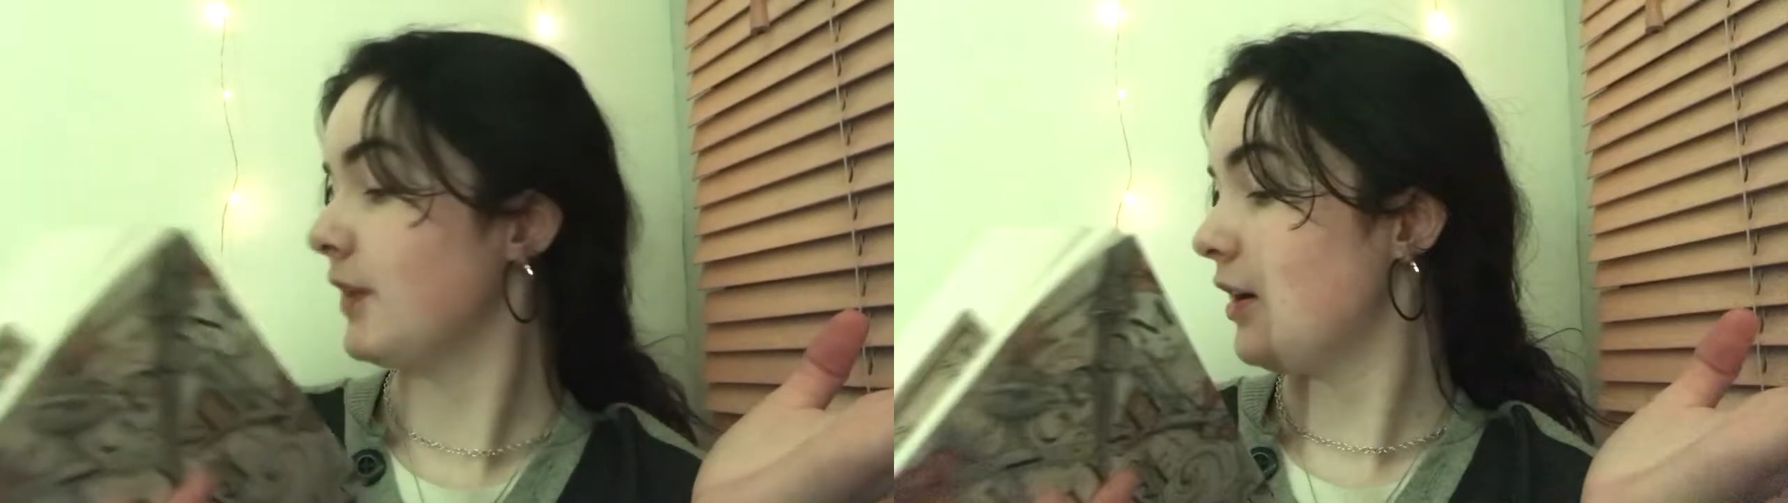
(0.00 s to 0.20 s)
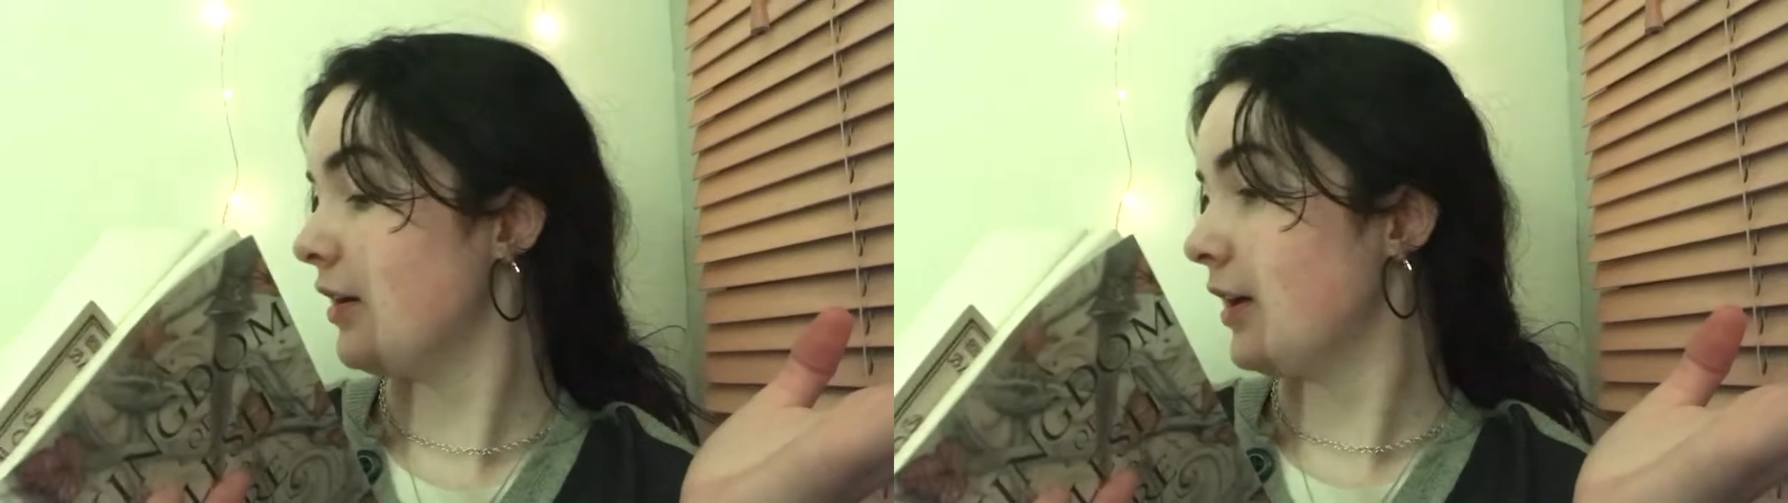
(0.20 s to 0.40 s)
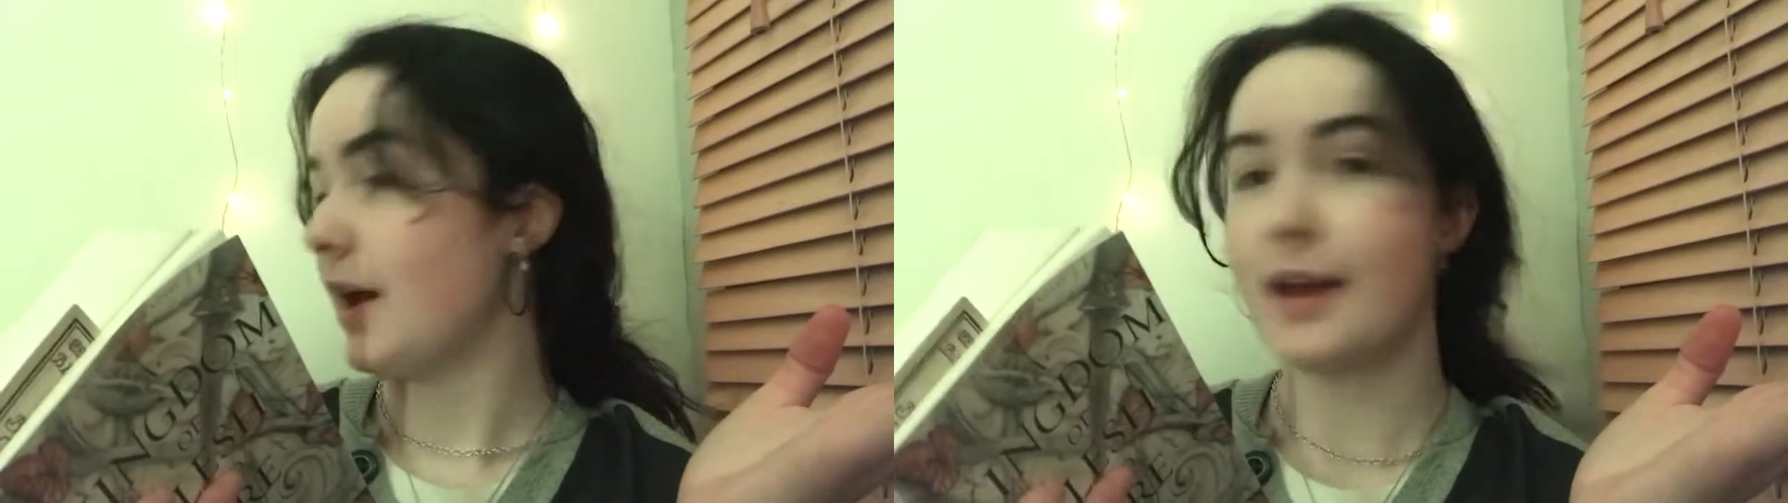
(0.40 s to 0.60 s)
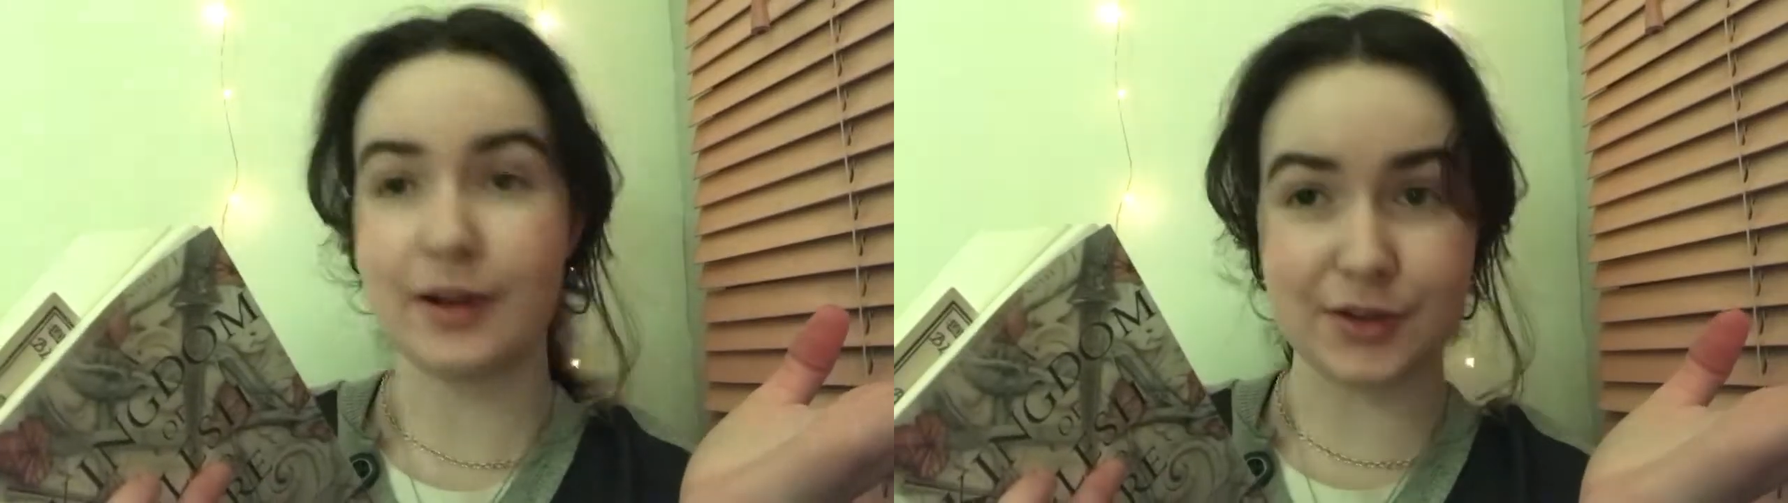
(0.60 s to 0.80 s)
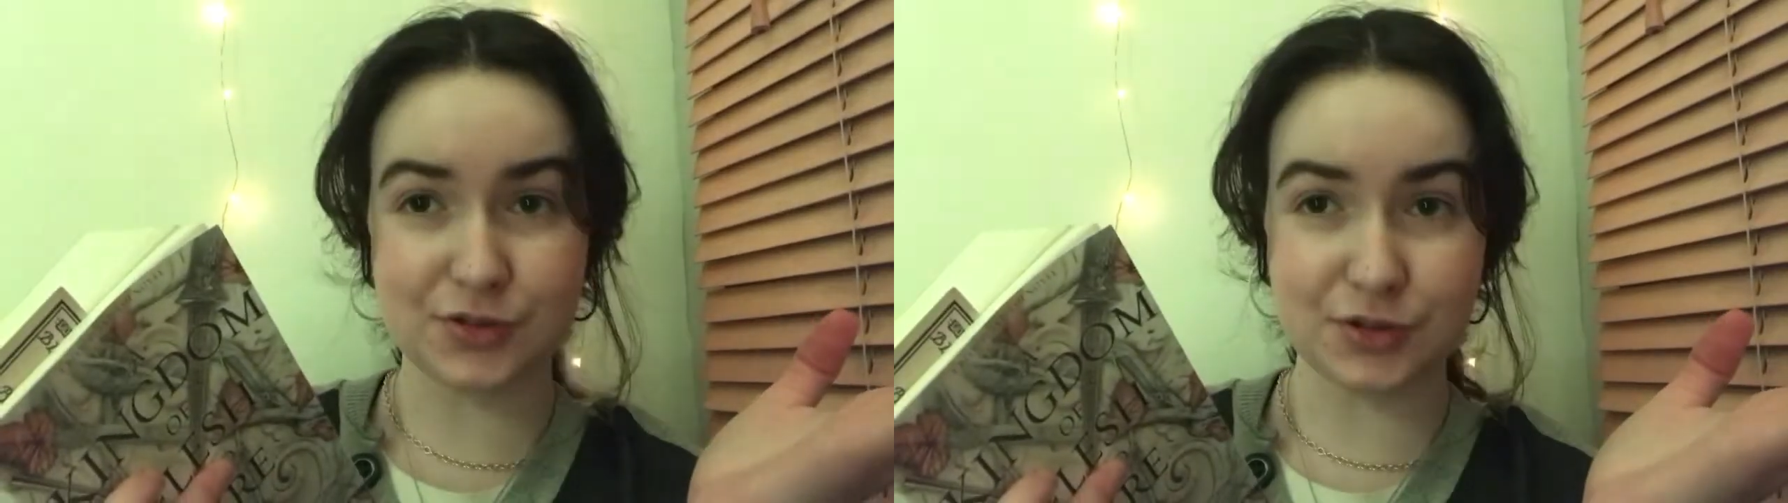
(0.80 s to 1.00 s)
I had
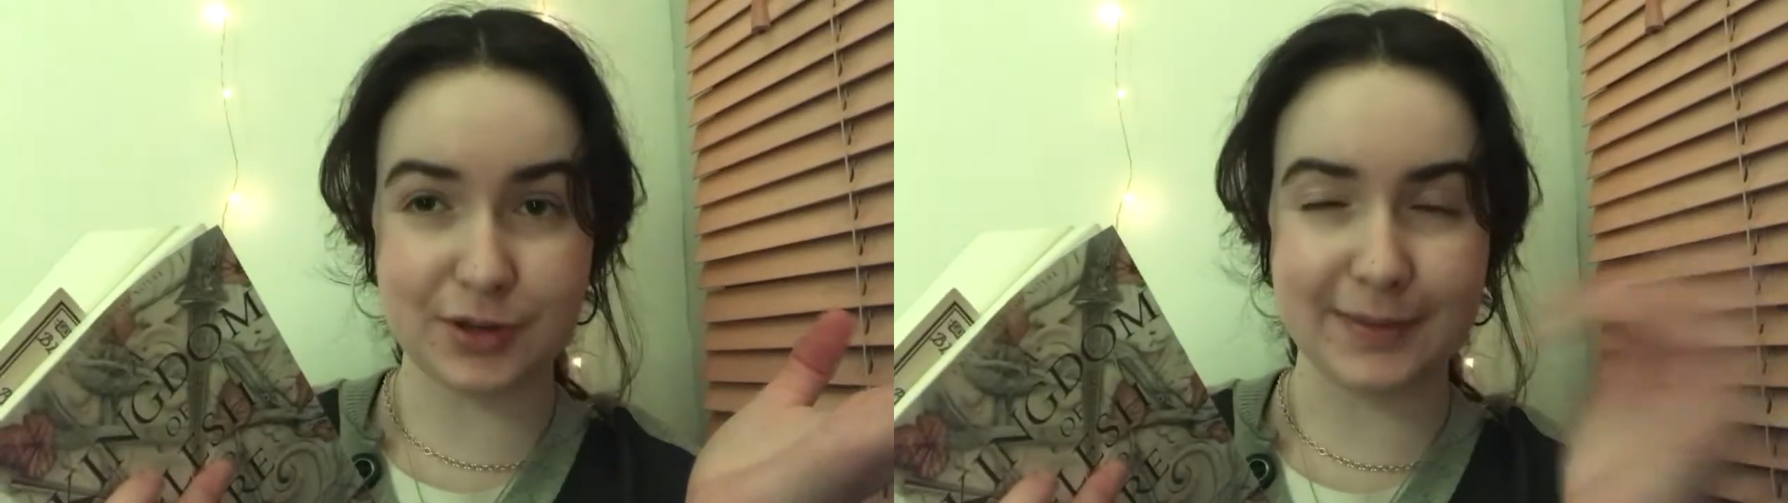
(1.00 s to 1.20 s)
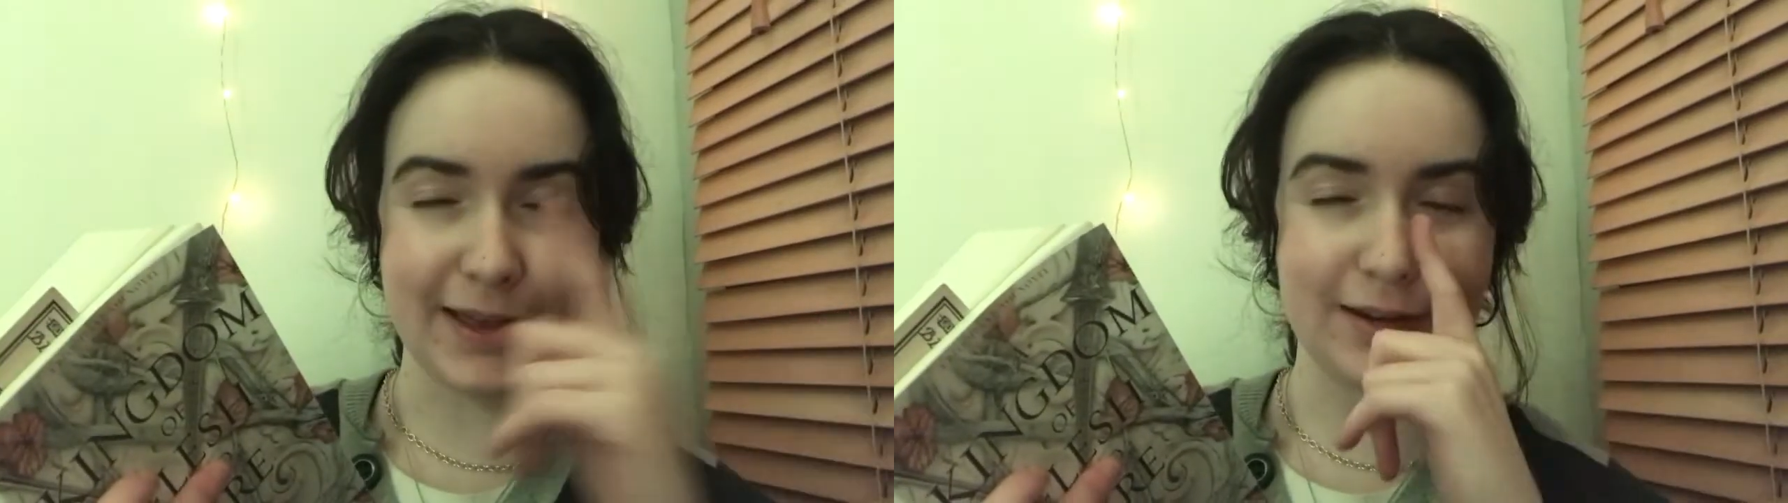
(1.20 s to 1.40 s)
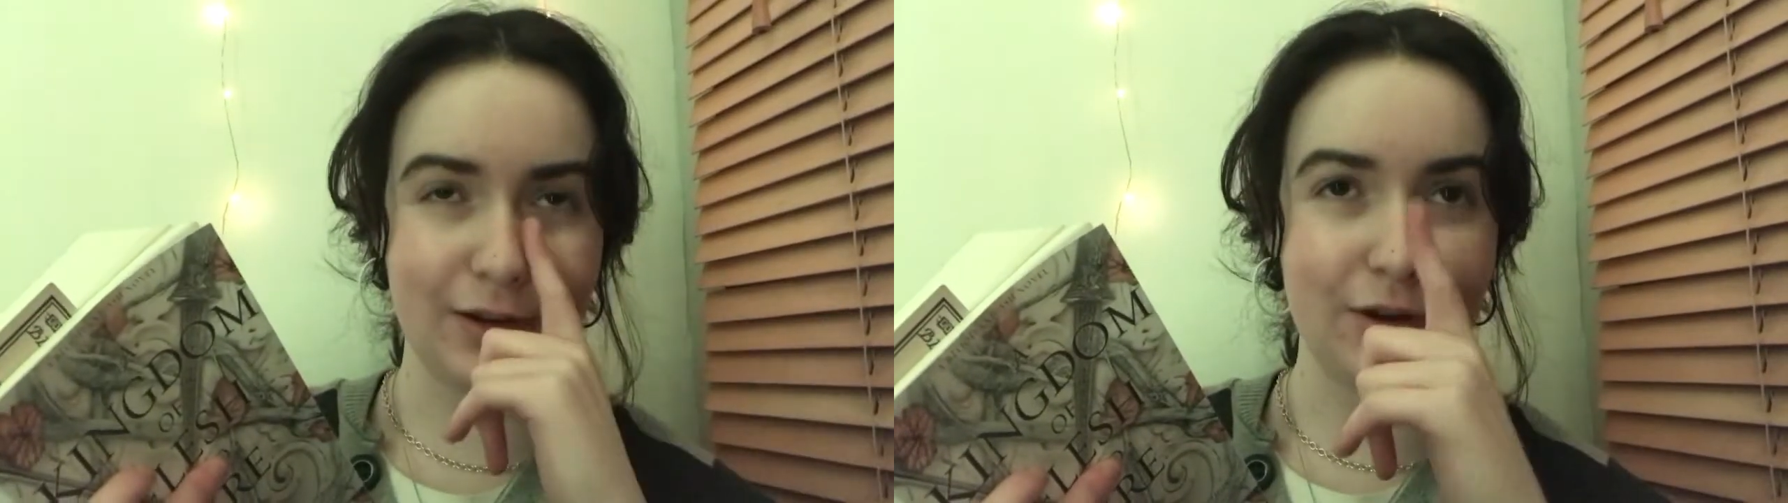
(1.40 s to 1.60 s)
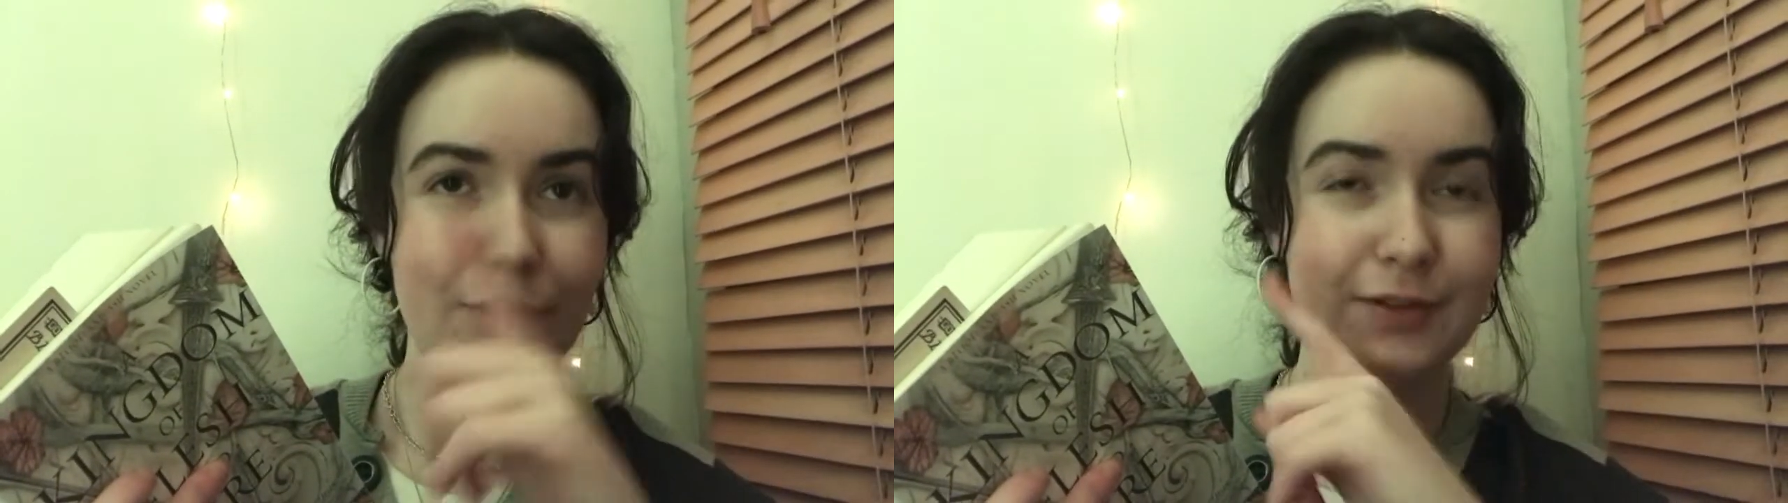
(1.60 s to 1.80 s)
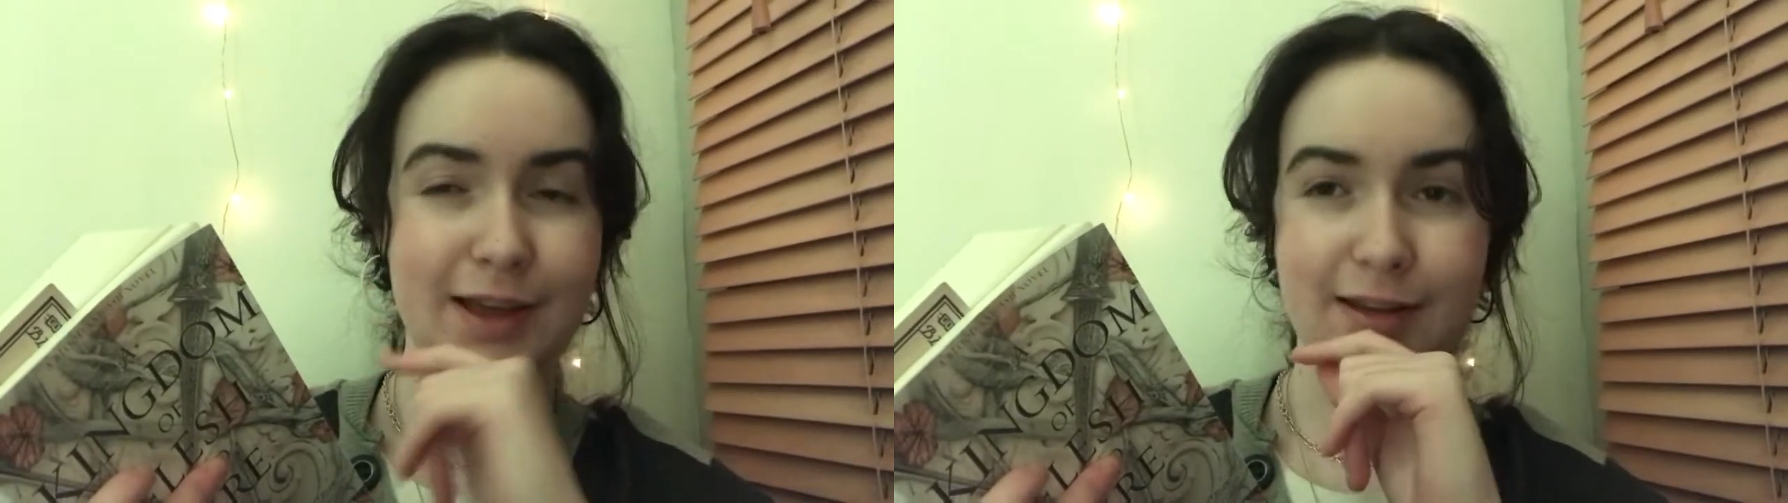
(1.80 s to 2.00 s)
ice cream, that
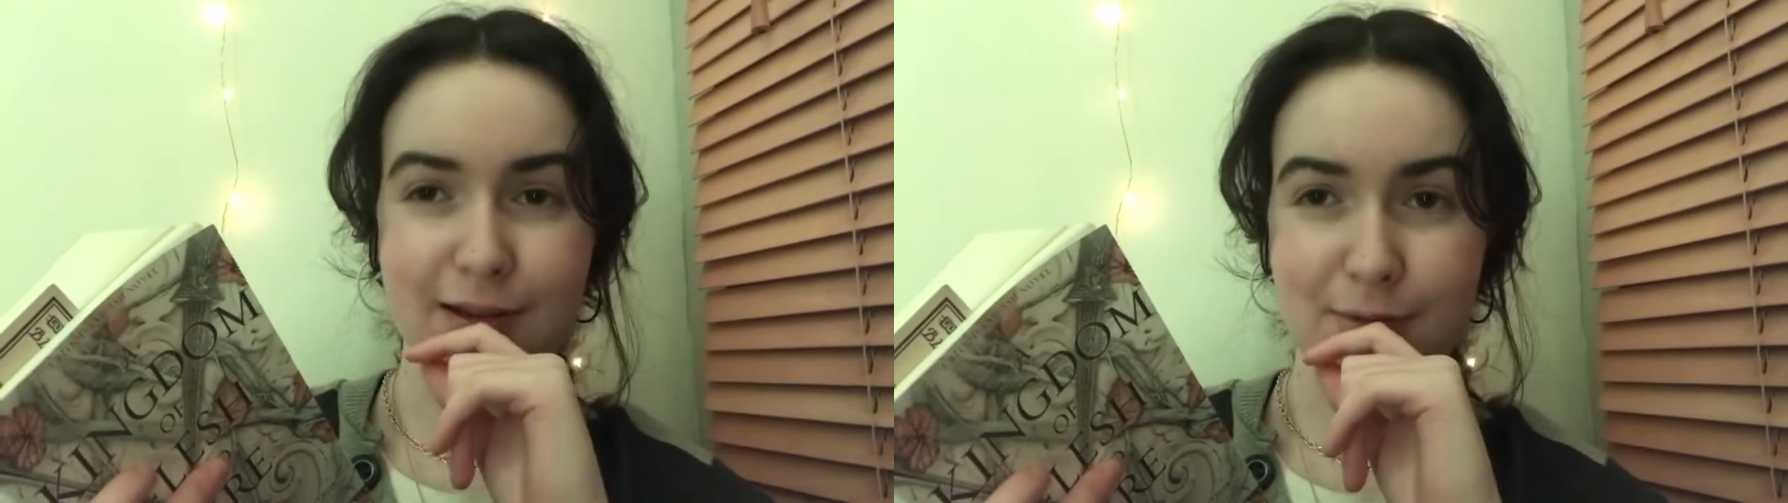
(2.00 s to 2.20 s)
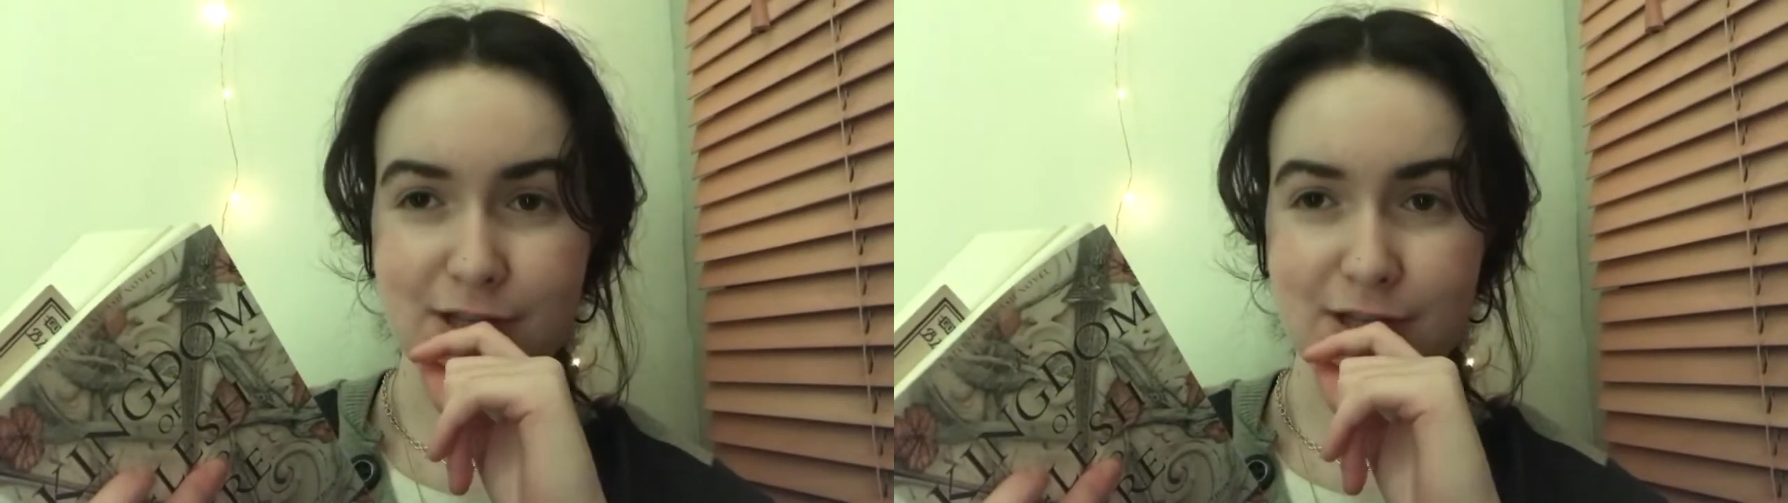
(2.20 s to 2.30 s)
lovely goddamn ice